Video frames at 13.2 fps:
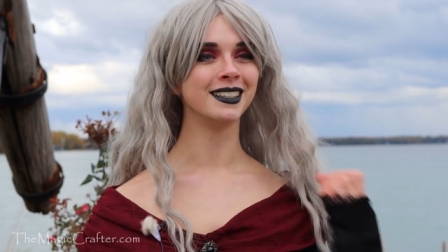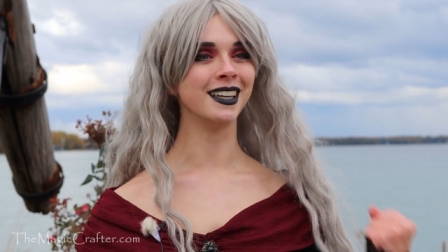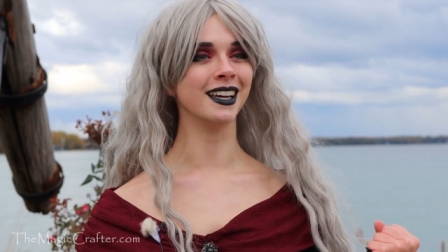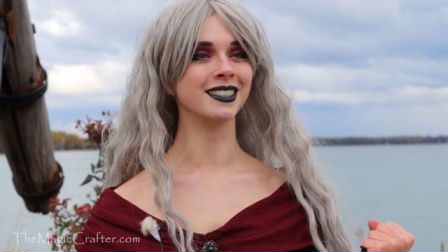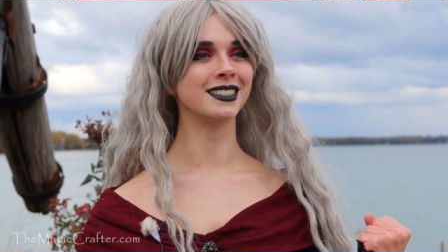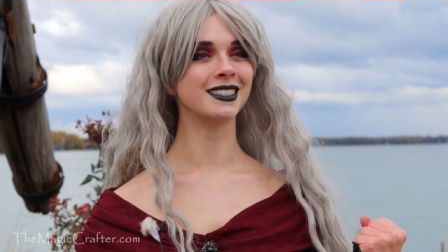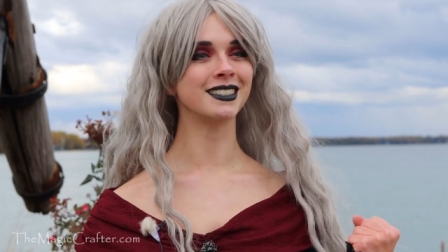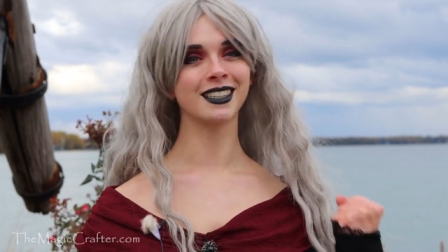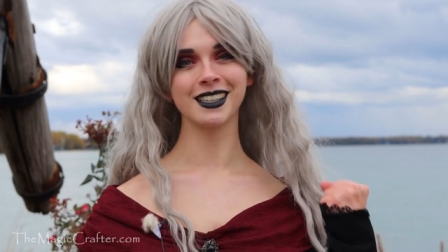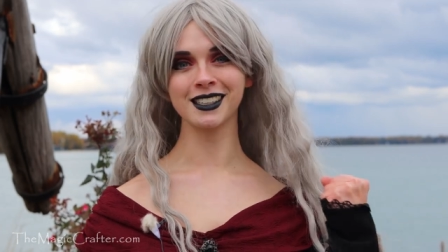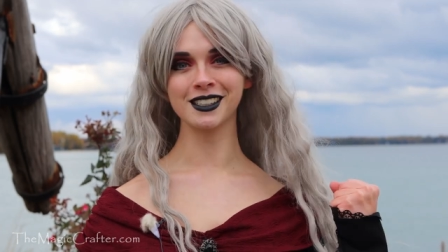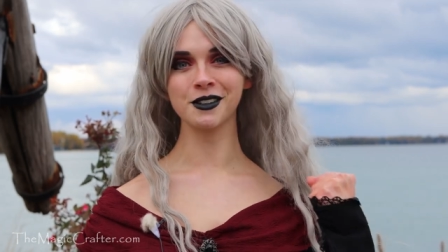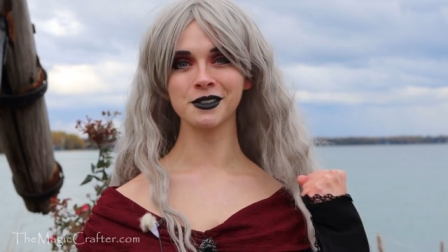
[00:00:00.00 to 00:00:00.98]
Yes,
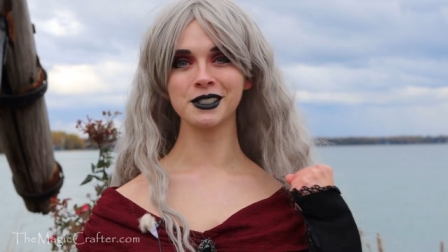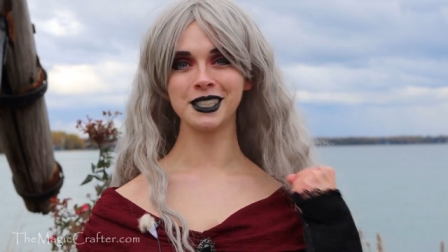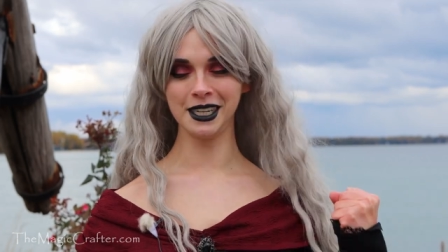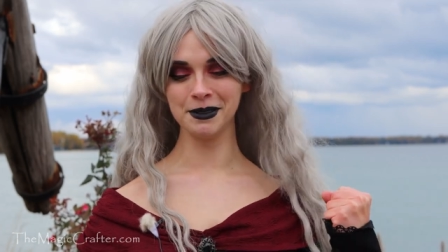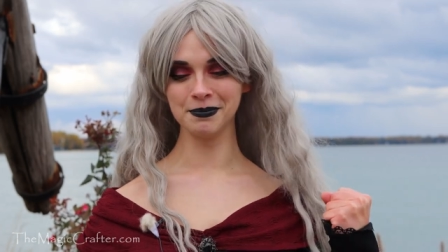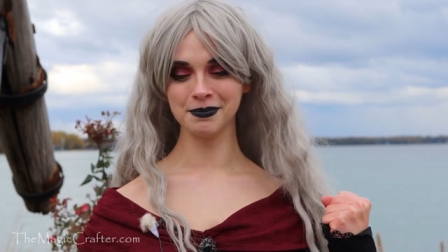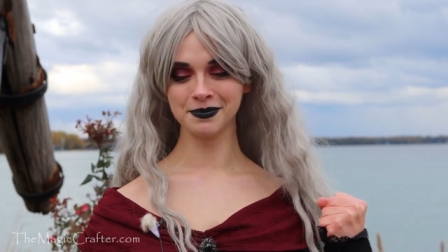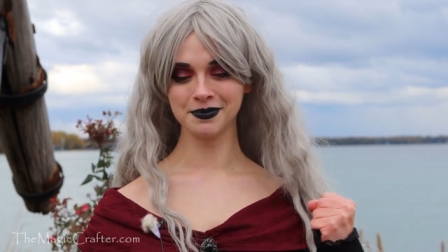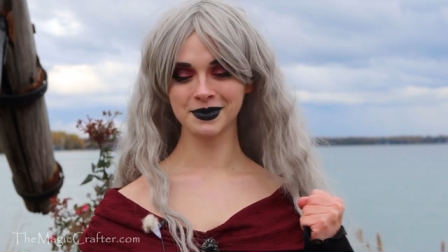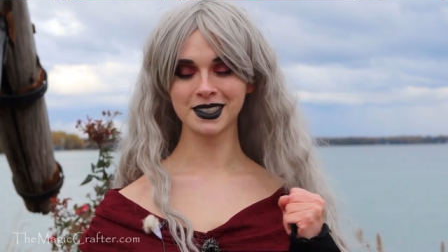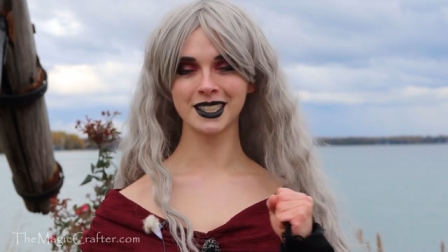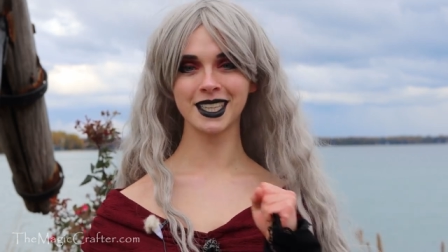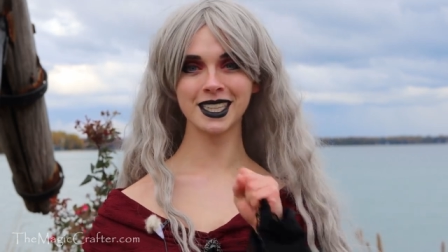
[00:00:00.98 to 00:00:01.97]
go team.
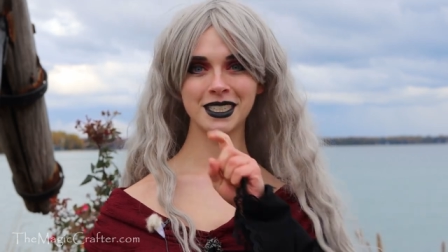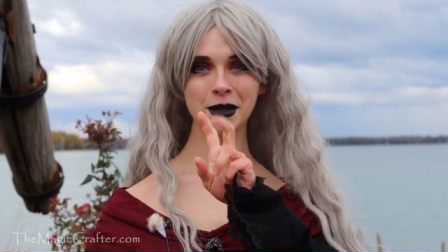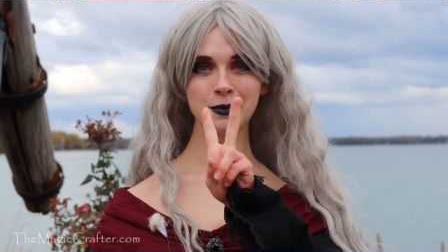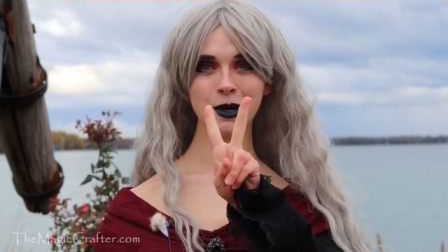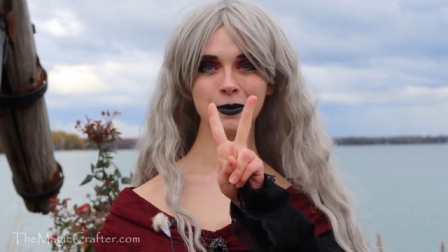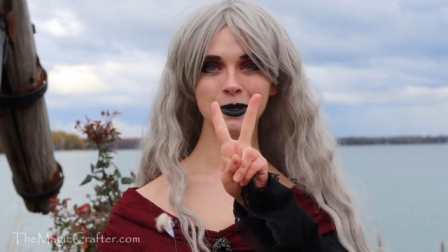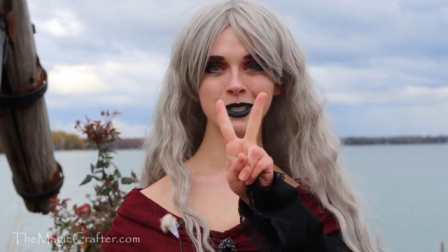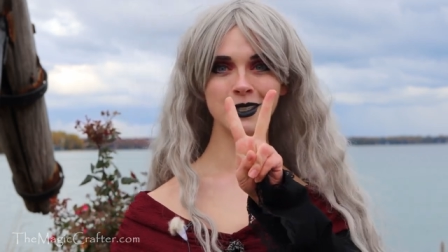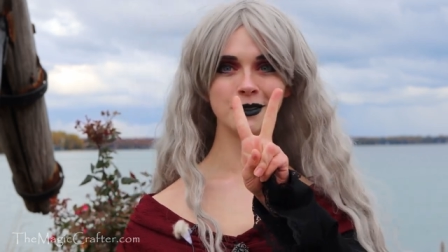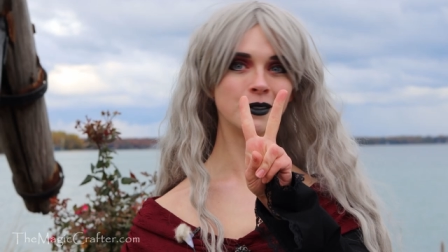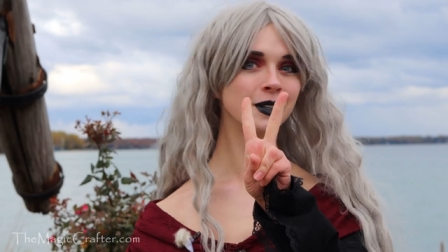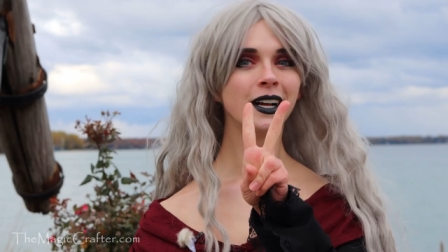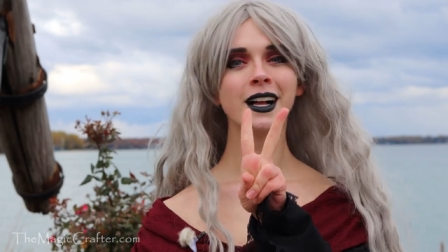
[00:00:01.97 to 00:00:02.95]
So that's tip number
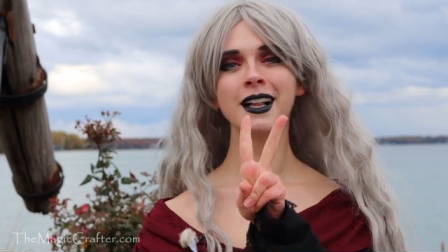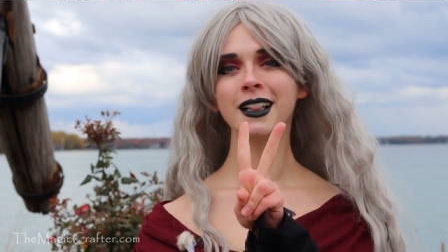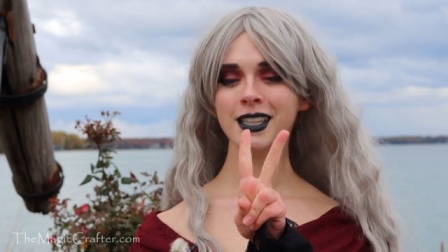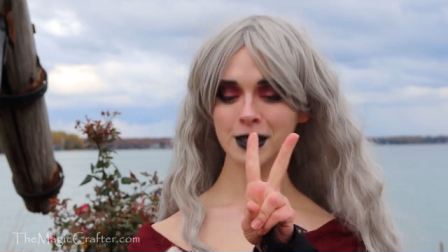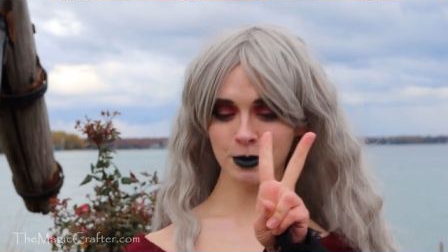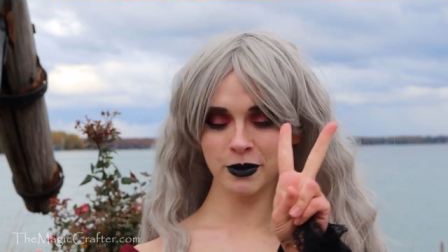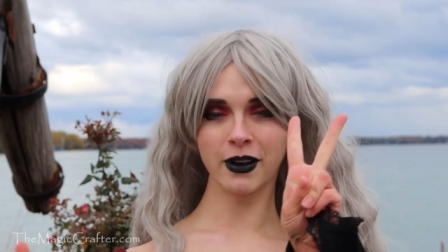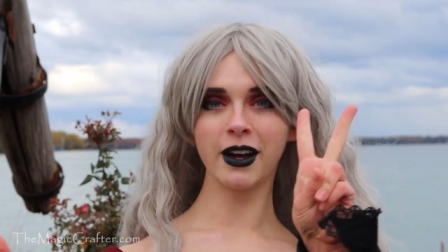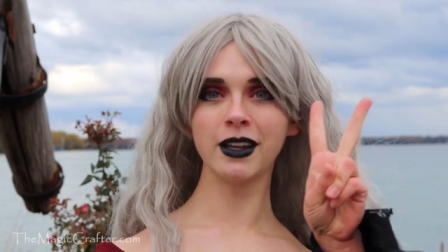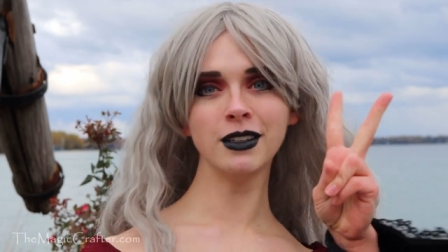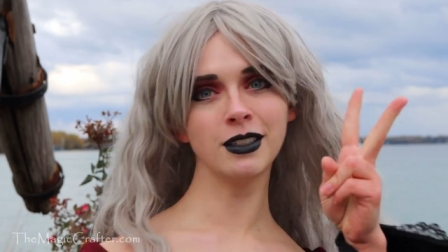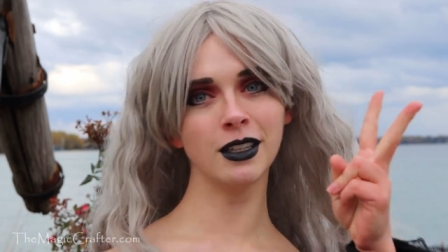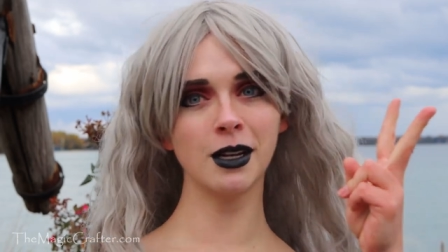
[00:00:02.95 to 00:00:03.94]
two. Let's move
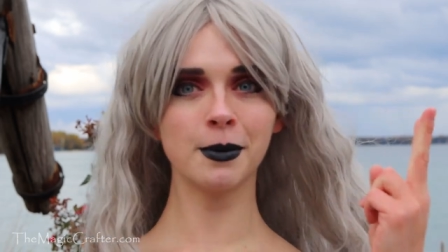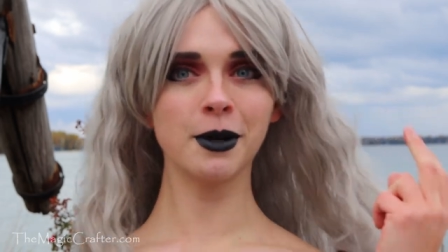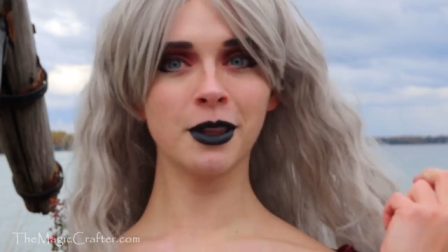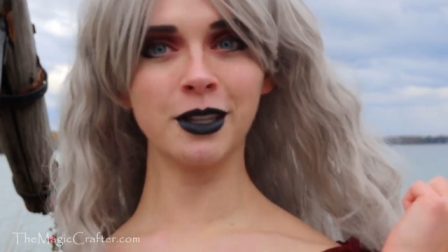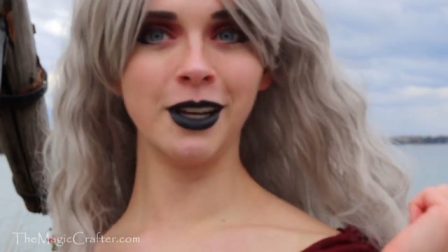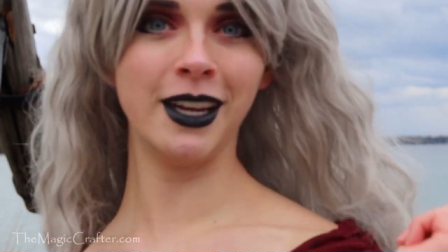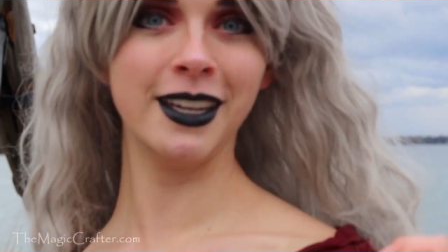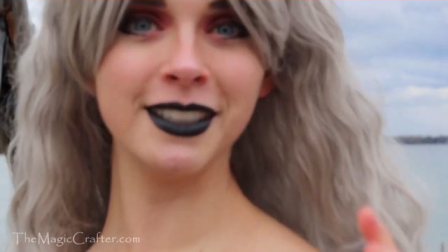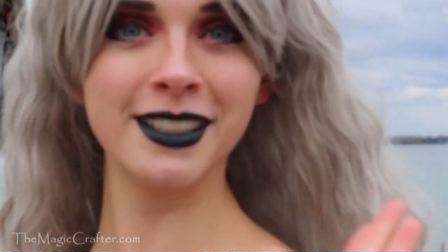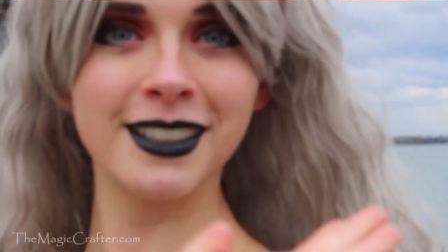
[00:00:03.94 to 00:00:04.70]
on to number three.